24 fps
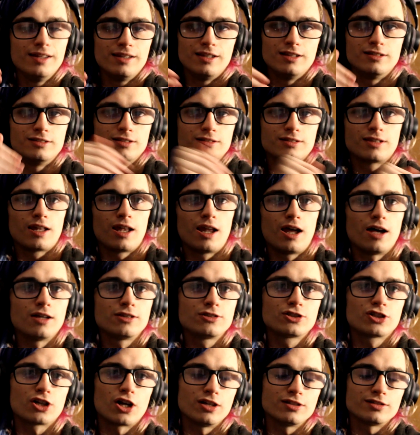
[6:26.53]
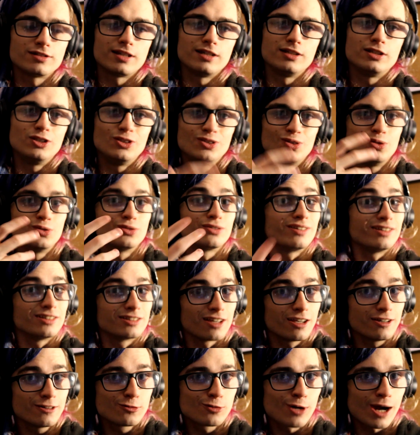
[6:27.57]
this is the last chance they can use things
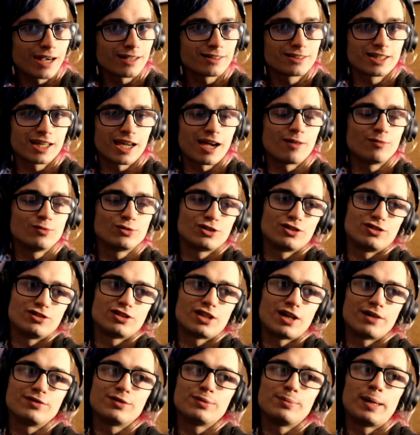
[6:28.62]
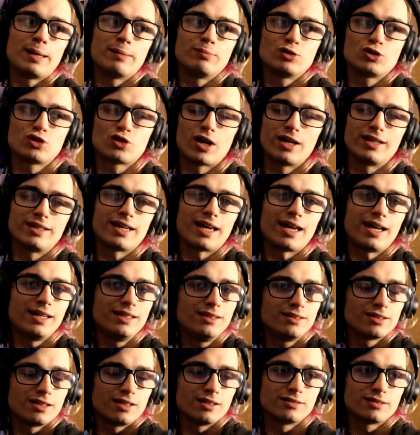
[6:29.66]
like cracked accounts and stuff to be able to try and get
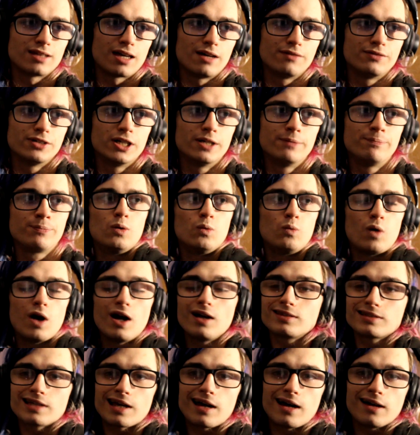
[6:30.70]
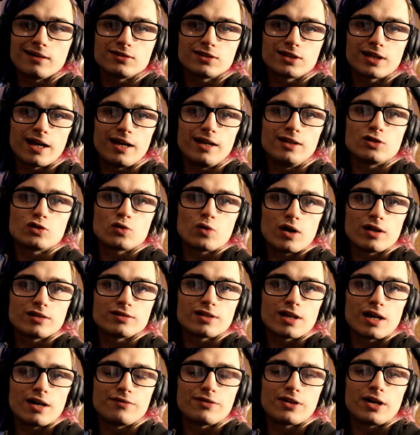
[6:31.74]
into the server. Worked out how to get into our
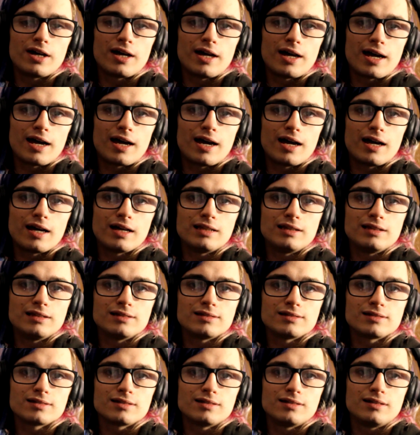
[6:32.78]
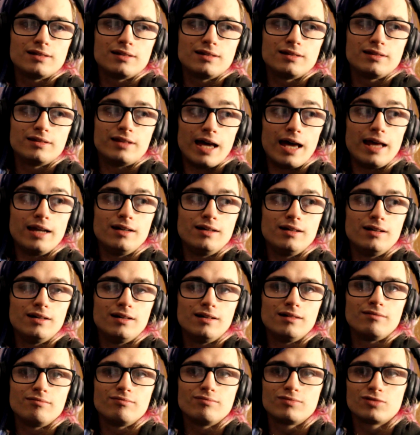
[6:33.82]
server, and
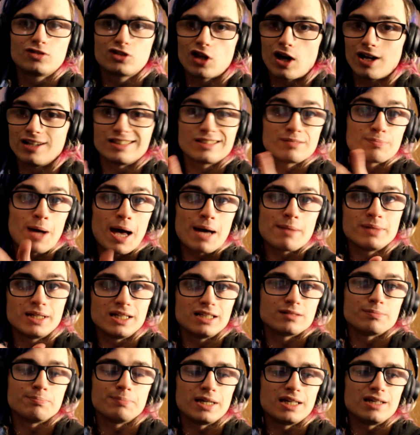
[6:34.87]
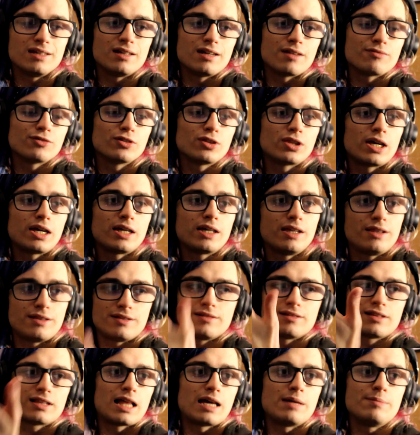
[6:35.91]
then started spamming as me and everything
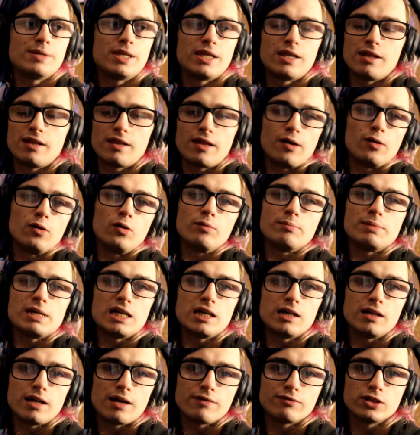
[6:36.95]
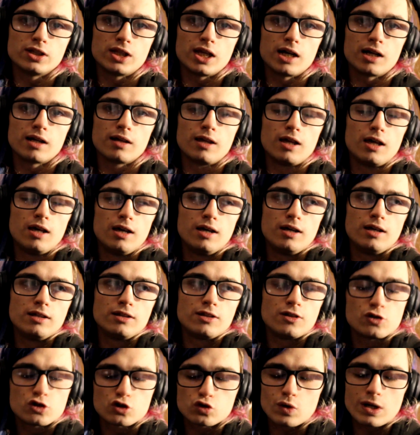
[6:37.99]
and claiming that they were me and everything.
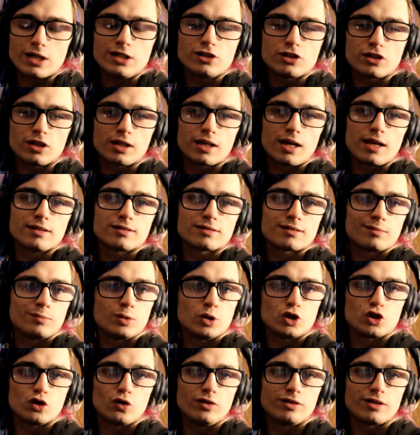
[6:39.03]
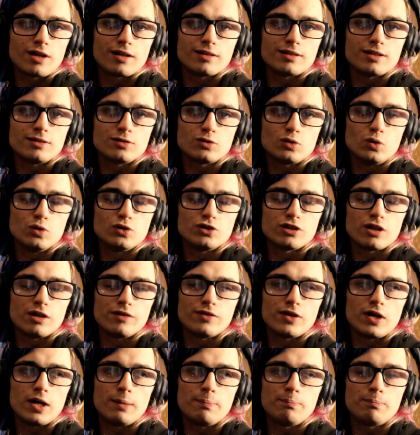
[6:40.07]
The strange thing is, someone joined our Discord
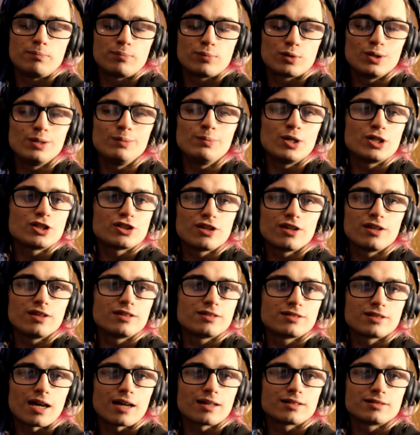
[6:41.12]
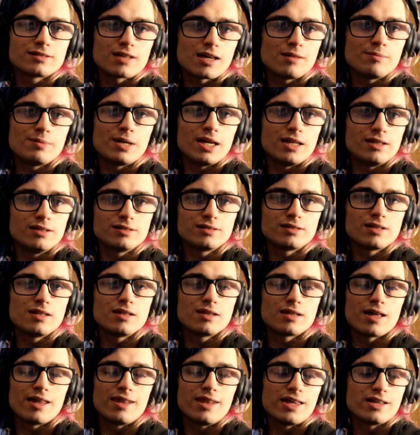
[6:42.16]
server pretty much the exact same instant
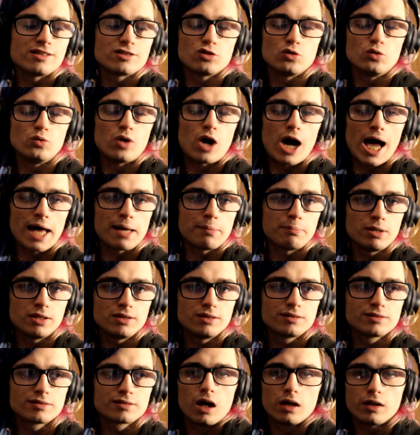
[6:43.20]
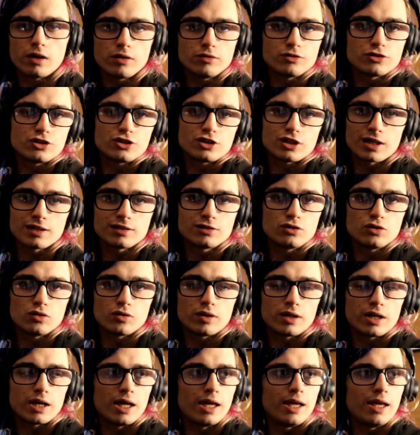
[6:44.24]
that this all happens. I don't suggest
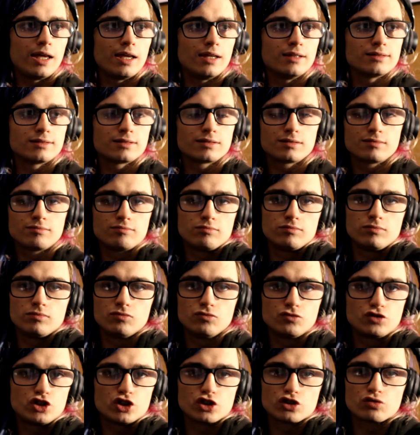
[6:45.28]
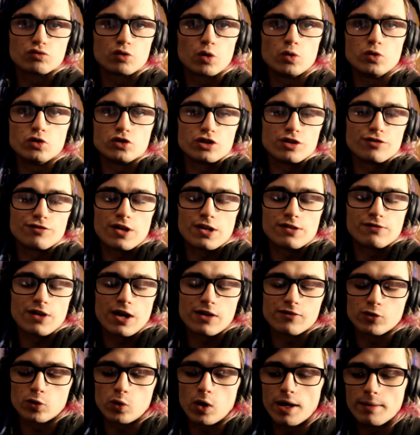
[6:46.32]
doing it. It's just ruins the fun for
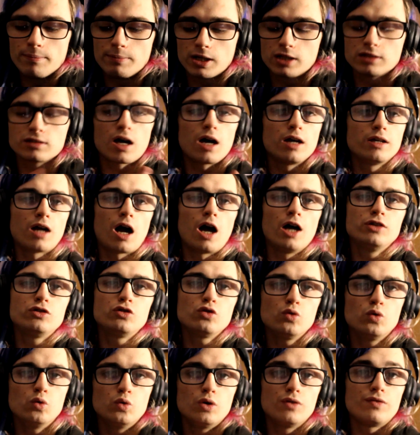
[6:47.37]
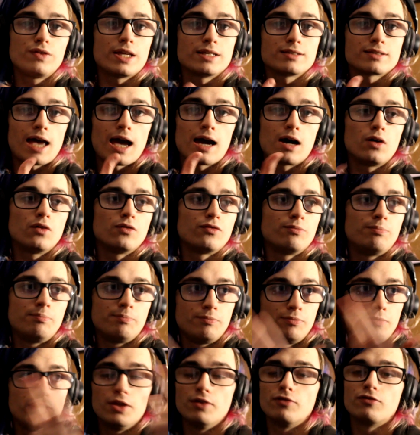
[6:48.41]
everyone, because I do all of this out of
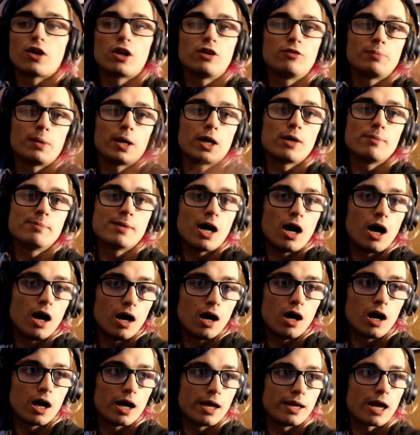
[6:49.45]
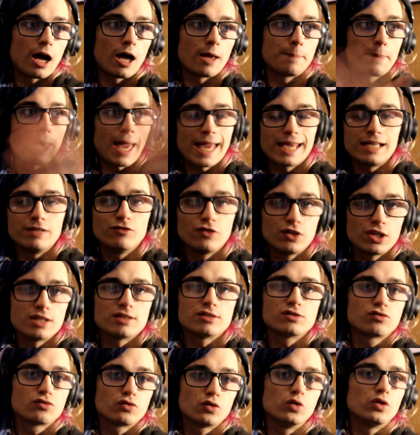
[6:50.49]
the fun of my own heart. I pay for
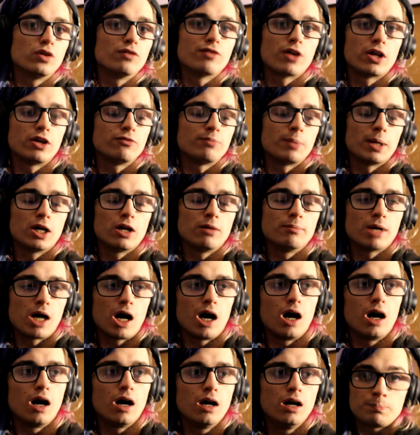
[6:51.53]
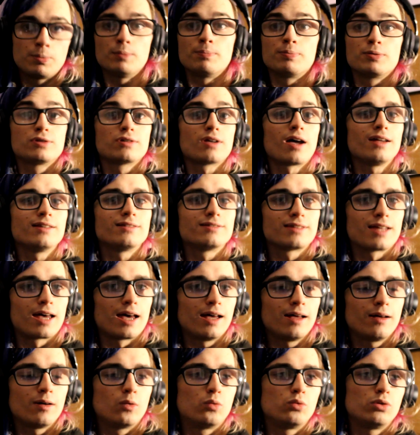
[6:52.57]
this through the fun of my own heart. But besides
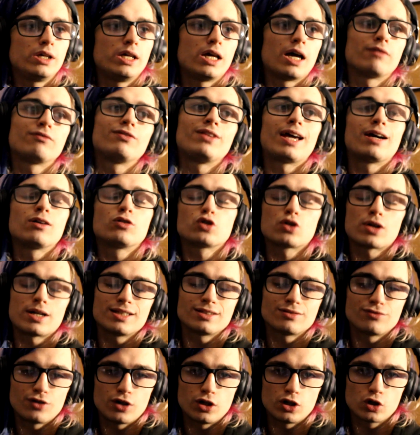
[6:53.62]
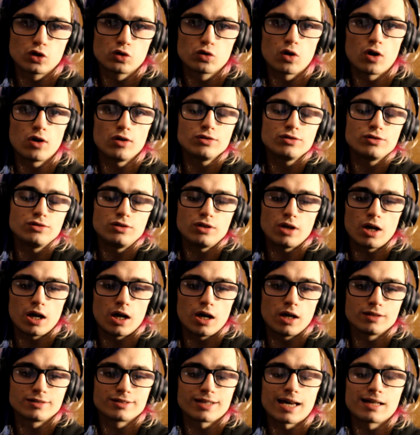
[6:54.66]
that, we have now transferred across.
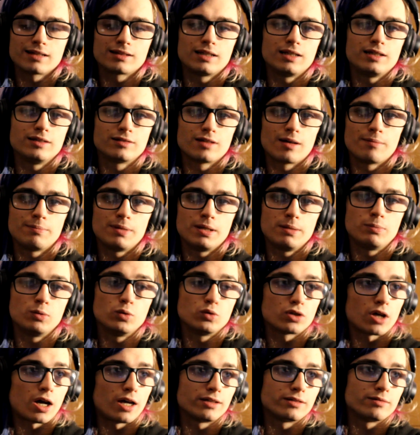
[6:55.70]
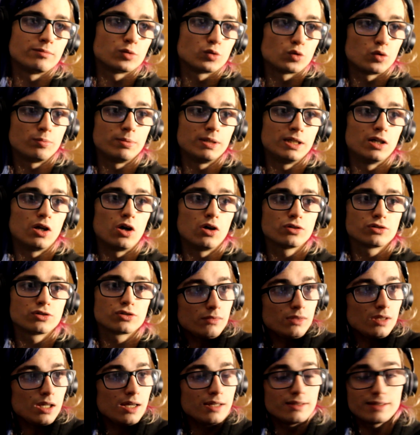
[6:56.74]
Sadly, some people's items will be lost.
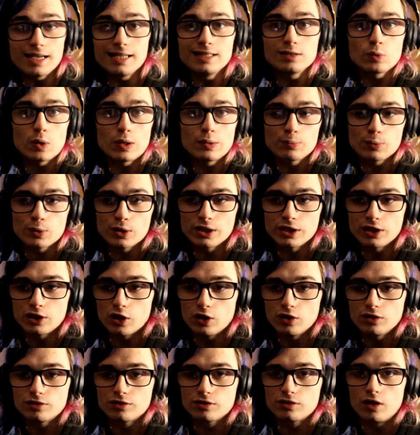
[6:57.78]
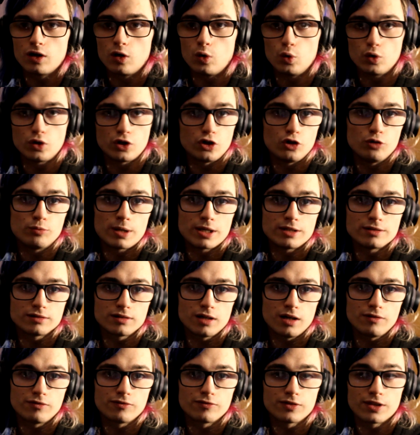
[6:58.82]
Days went pretty good. Ordered all my
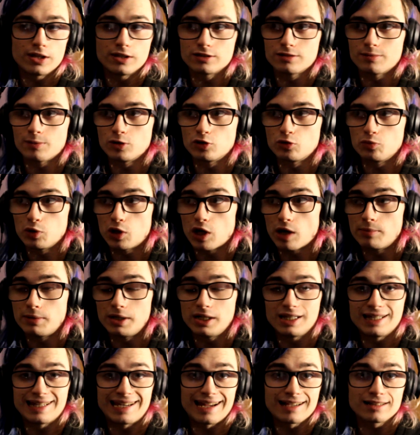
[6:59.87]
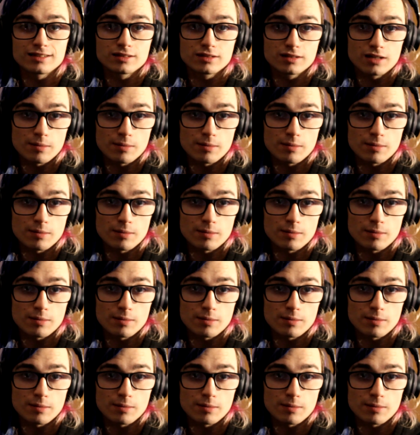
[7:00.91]
stuff. They're supposed to be coming in the next